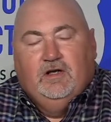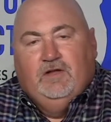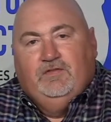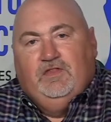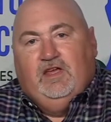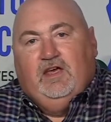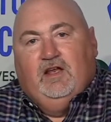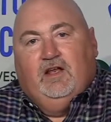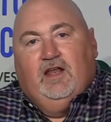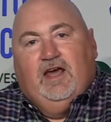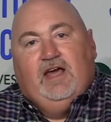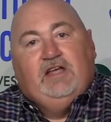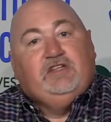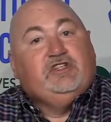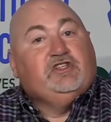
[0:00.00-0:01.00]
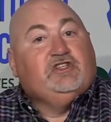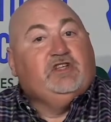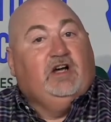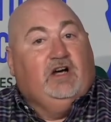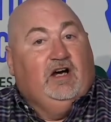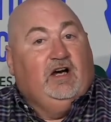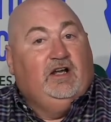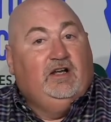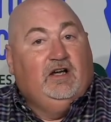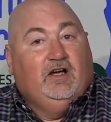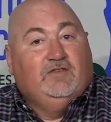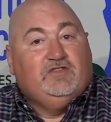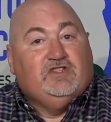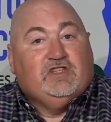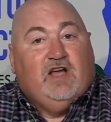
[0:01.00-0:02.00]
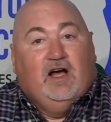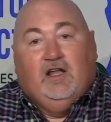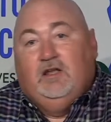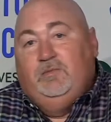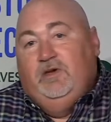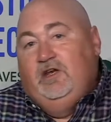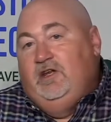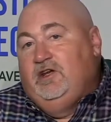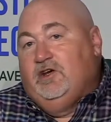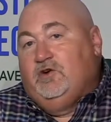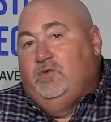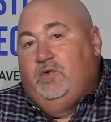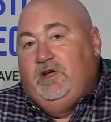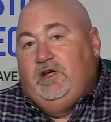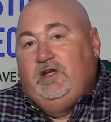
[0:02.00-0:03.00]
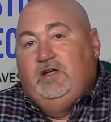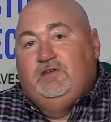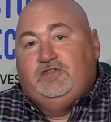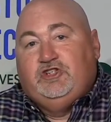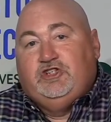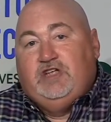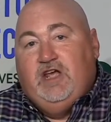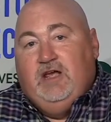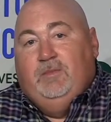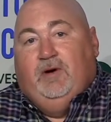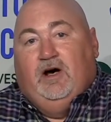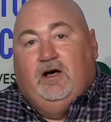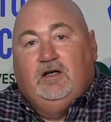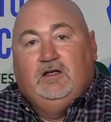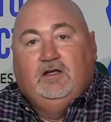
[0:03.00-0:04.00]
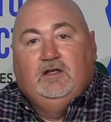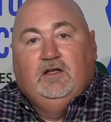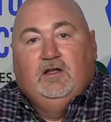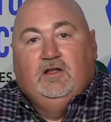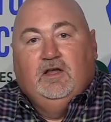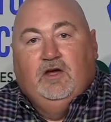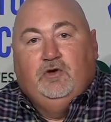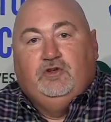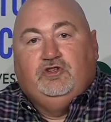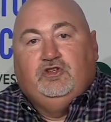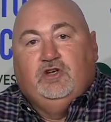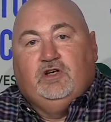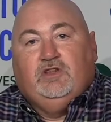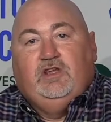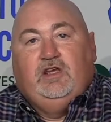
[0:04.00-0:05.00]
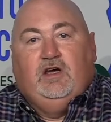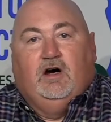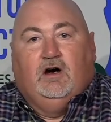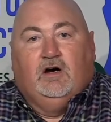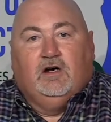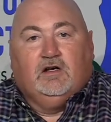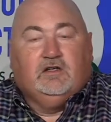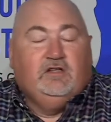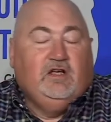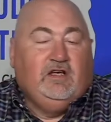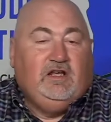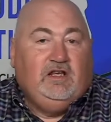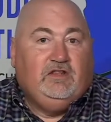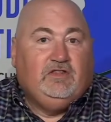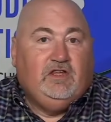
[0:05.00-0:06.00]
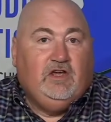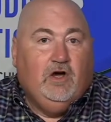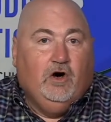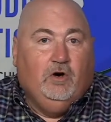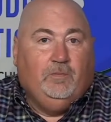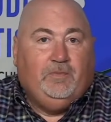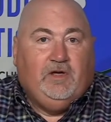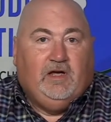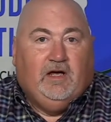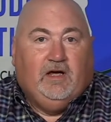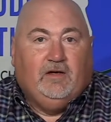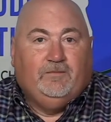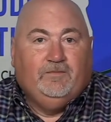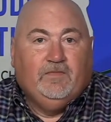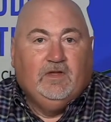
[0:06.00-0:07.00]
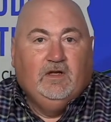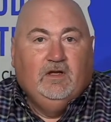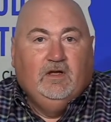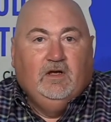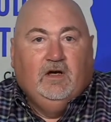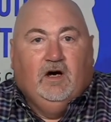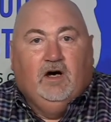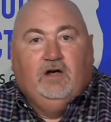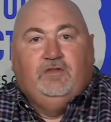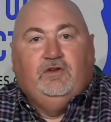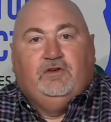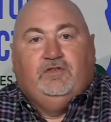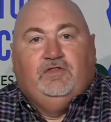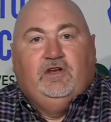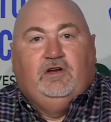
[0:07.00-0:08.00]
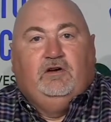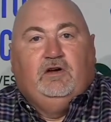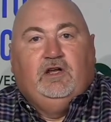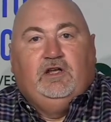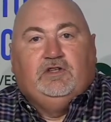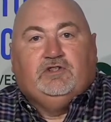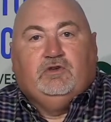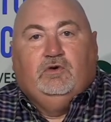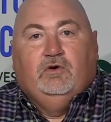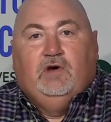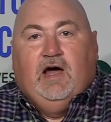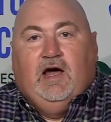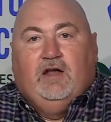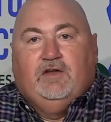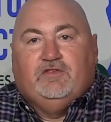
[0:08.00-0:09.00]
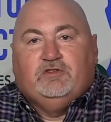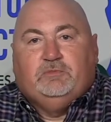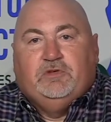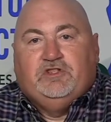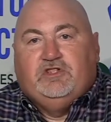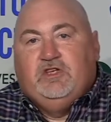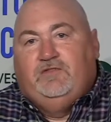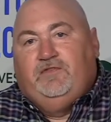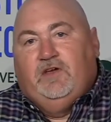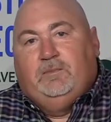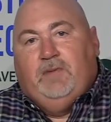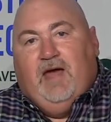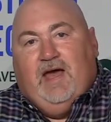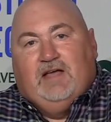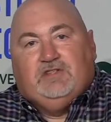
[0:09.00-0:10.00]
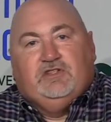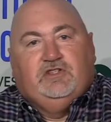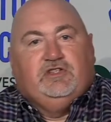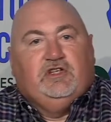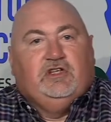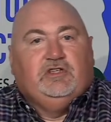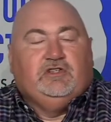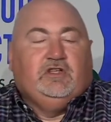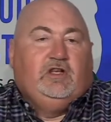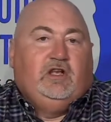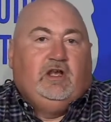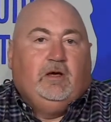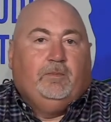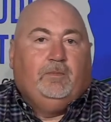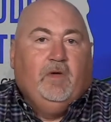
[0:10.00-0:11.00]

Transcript: the alleged son of Solomon and the queen of Sheba, who took the ark to Ethiopia. Other theories grew out of specific passages in the